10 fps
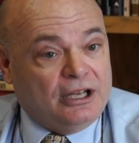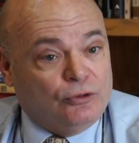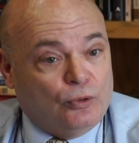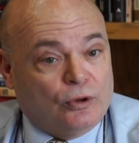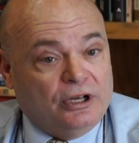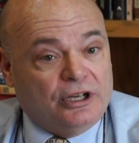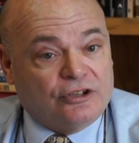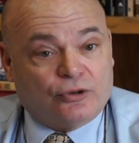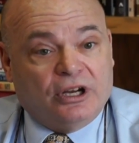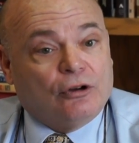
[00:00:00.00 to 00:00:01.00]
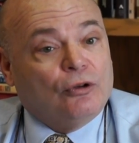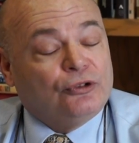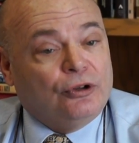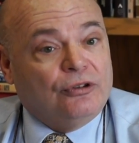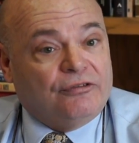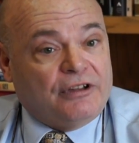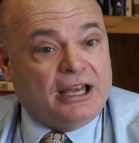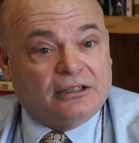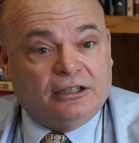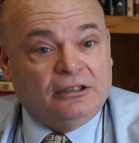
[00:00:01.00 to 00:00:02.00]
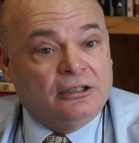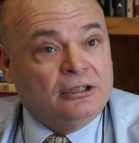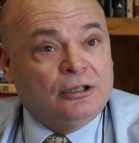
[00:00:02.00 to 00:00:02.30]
outdoor industry, and also the fact that